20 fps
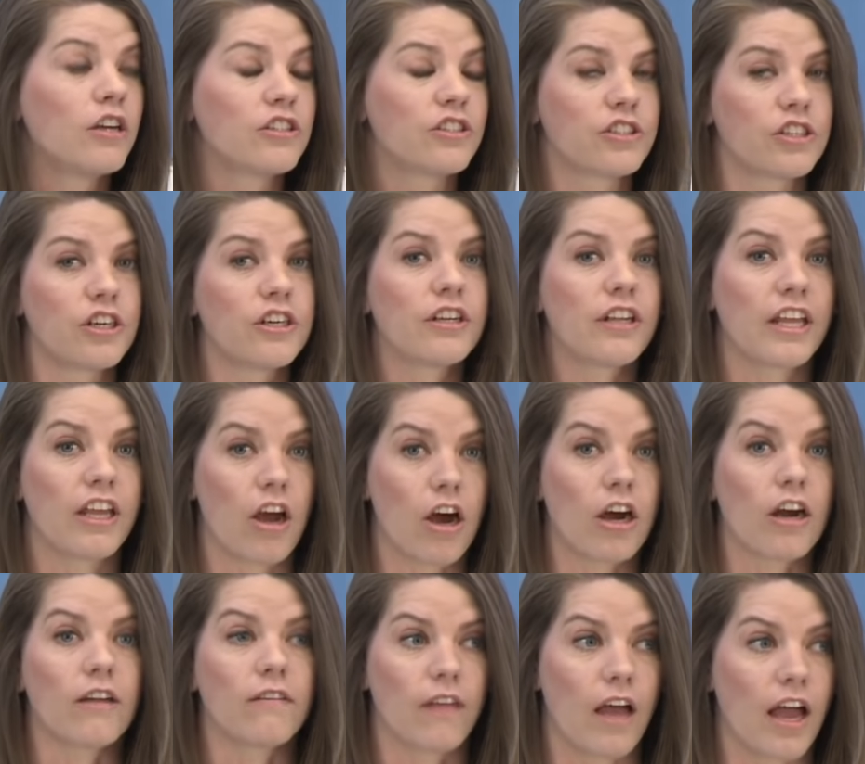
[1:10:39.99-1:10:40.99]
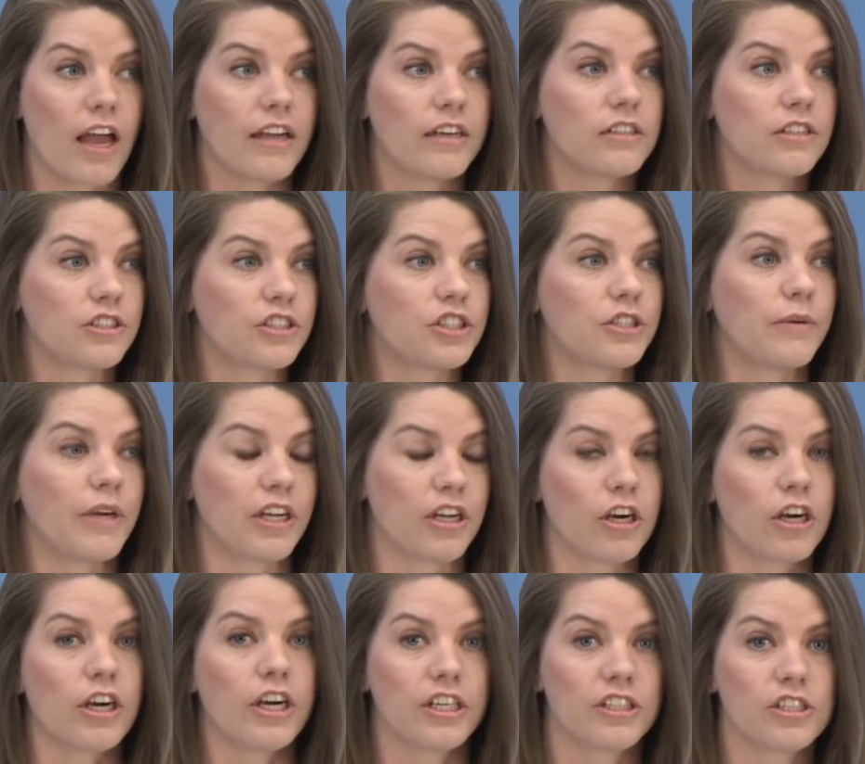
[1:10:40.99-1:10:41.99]
certainly are aligned to
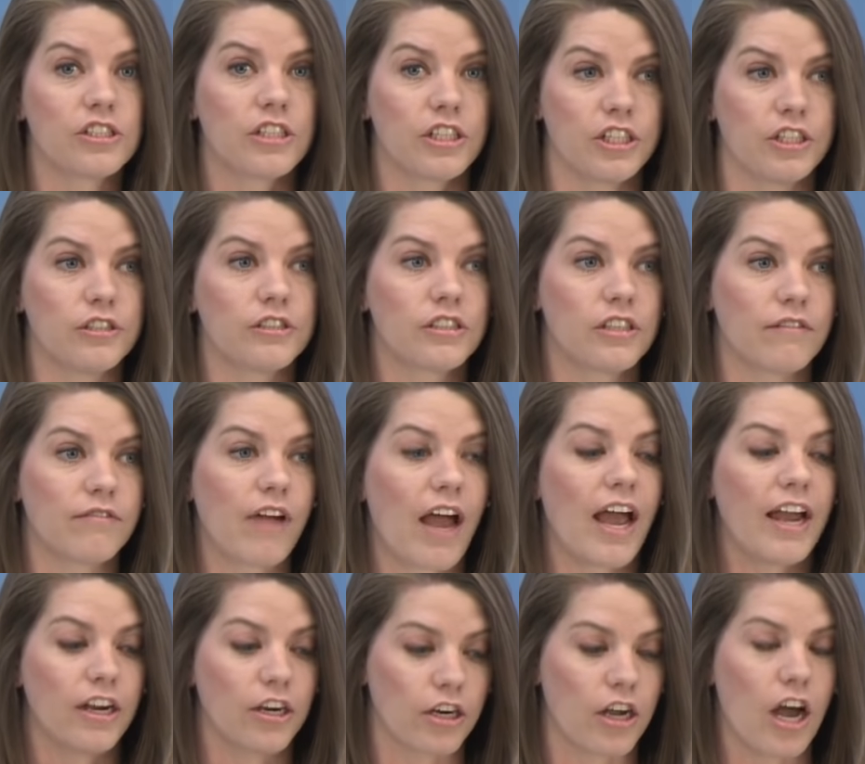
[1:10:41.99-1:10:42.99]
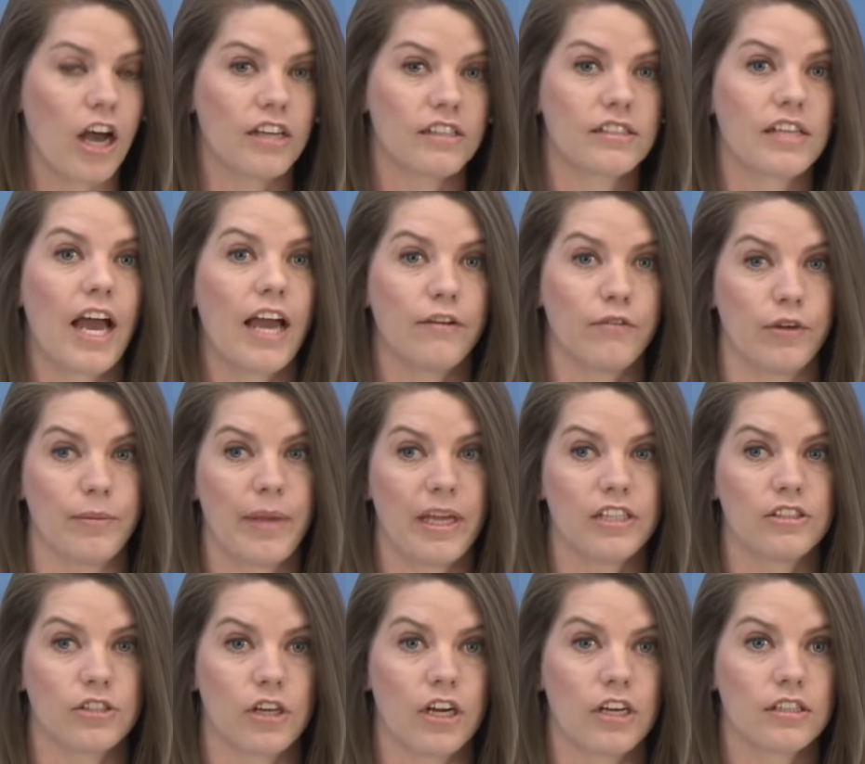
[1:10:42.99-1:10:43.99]
encourage the use of higher-cost,
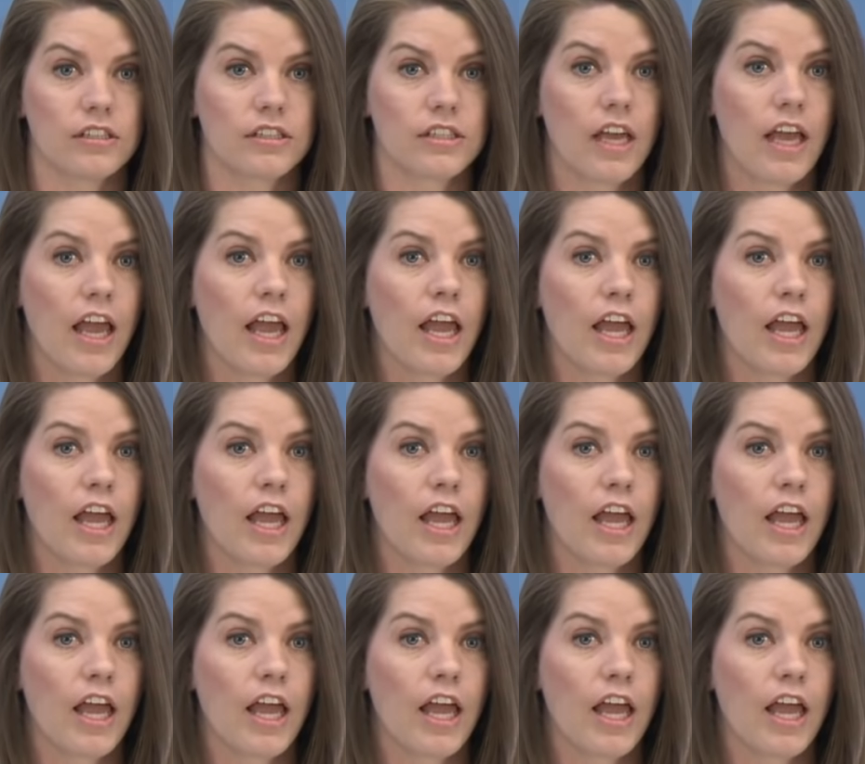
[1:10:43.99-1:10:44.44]
high-rebate drugs.